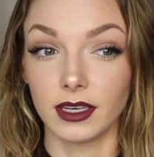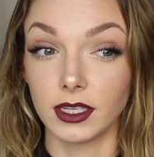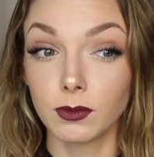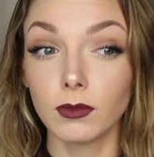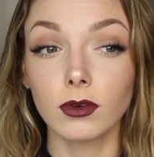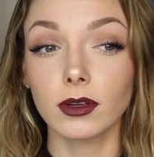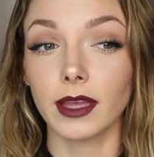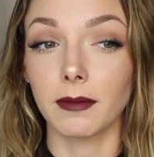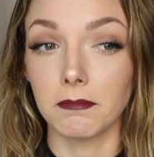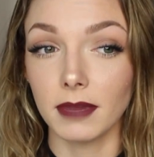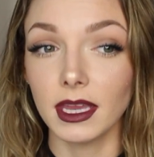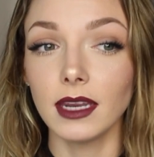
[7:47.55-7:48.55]
it's more like
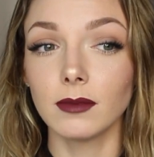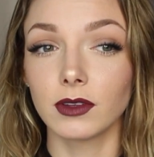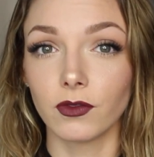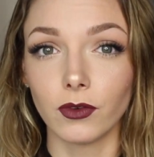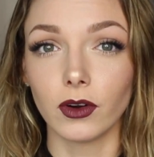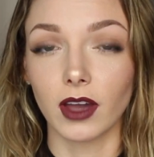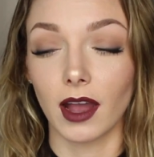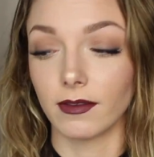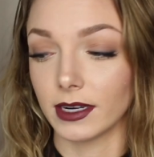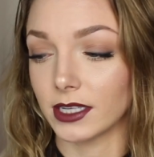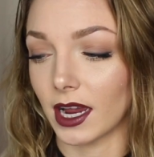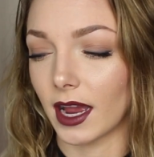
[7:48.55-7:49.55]
medium to full
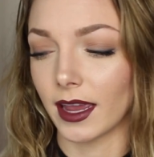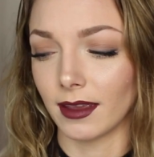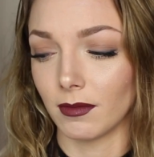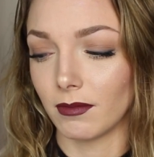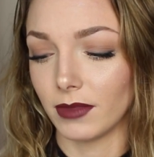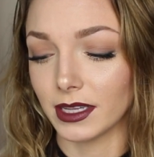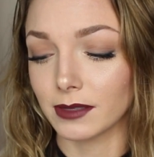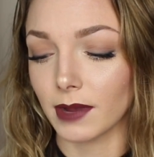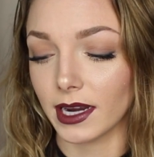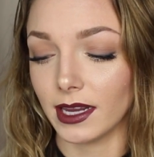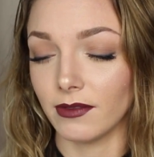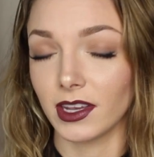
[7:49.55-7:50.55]
coverage. This
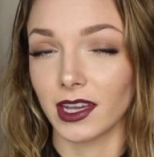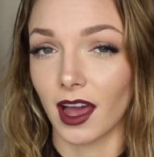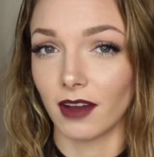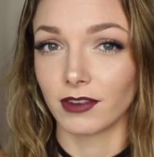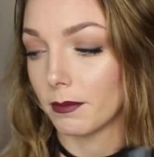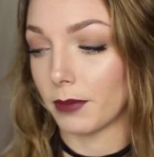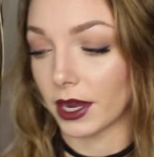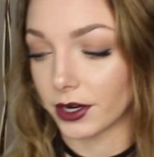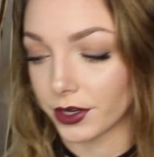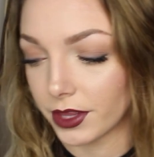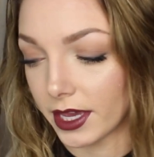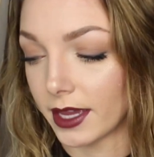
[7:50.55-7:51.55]
might even cover
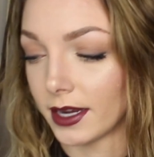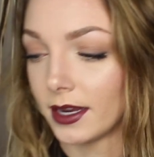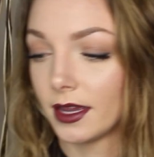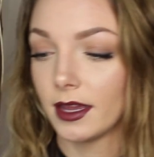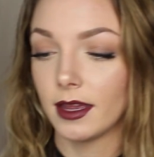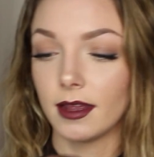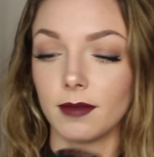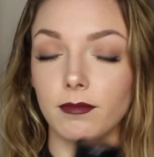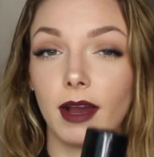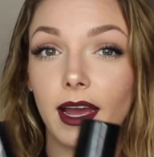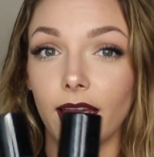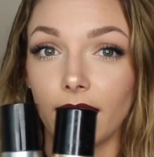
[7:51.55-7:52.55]
better than
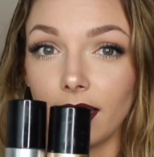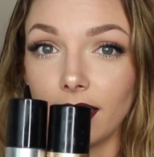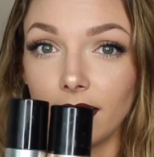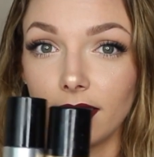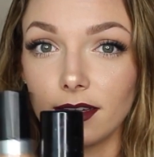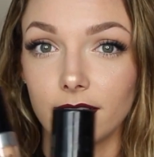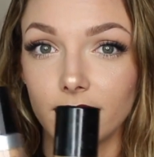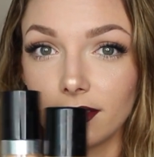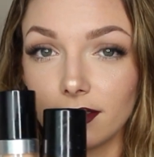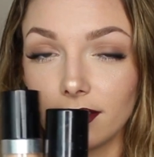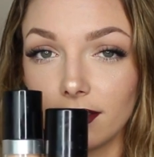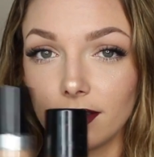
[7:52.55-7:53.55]
my
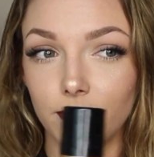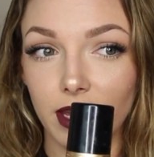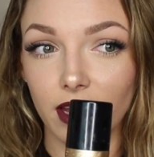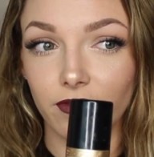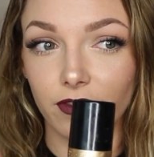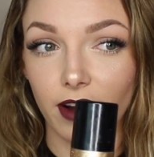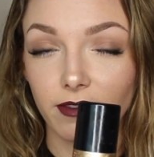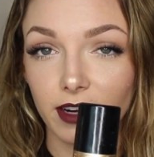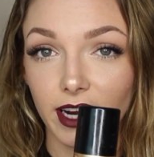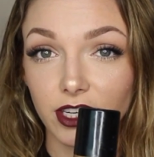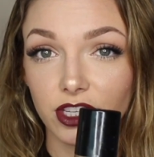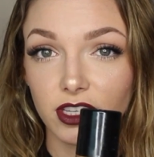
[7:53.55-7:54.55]
Makeup Forever
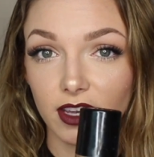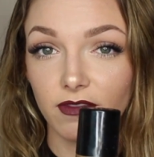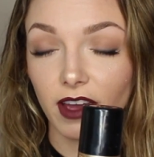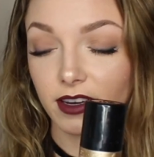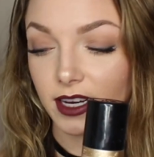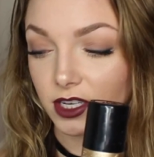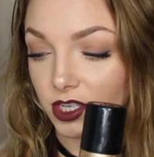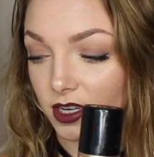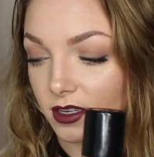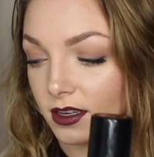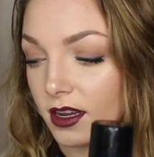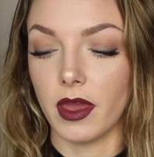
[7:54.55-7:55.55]
HD
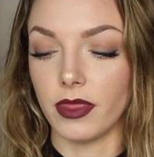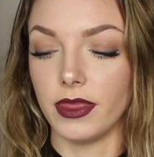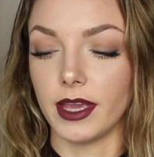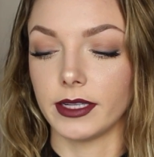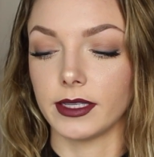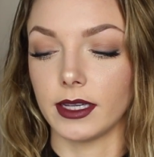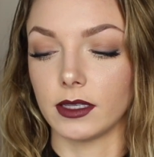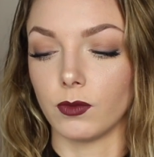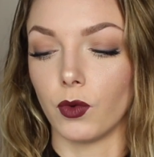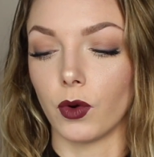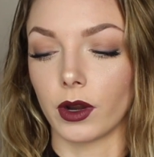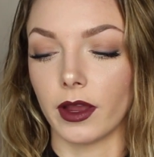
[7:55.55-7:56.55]
foundation, and this is
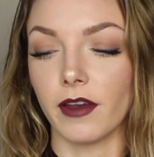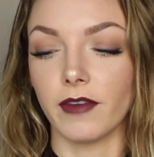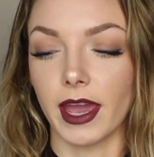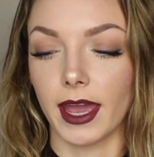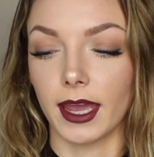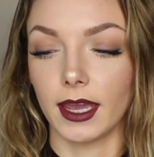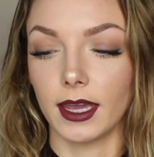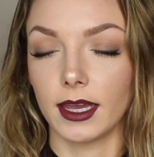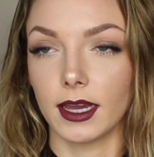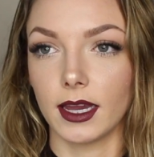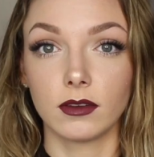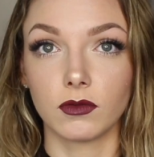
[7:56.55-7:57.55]
more of a
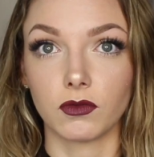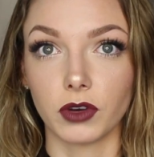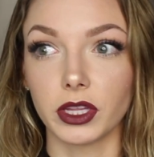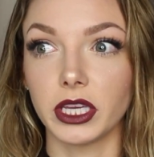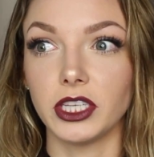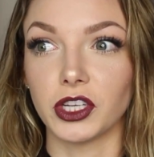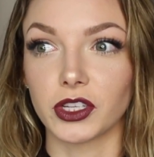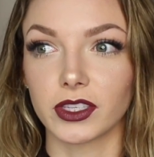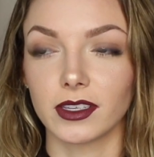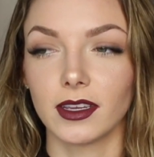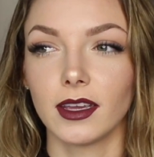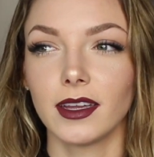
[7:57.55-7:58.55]
really
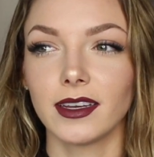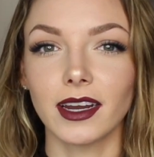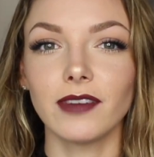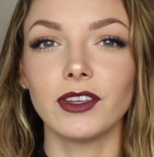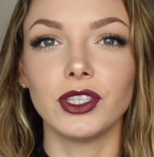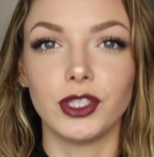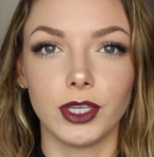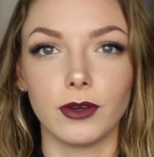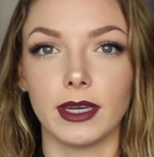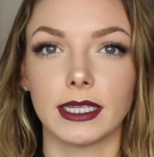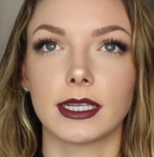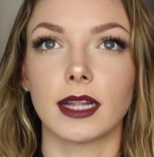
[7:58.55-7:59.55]
just not even
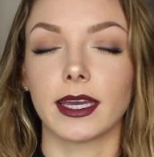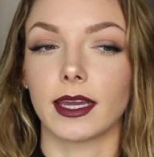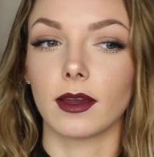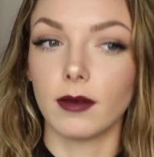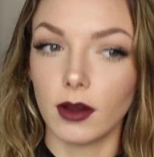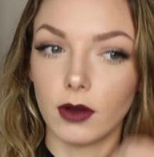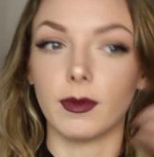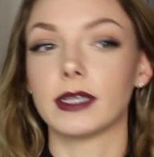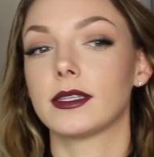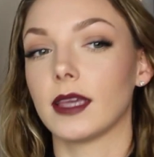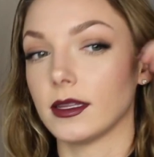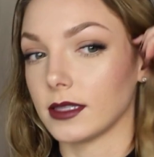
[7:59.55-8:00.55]
dewy. It's not like, oh, my
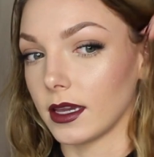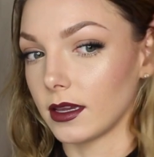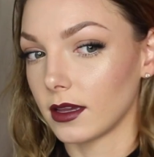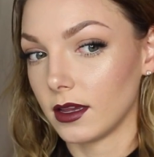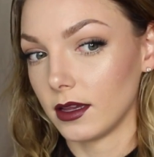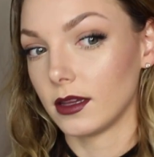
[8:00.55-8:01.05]
skin's like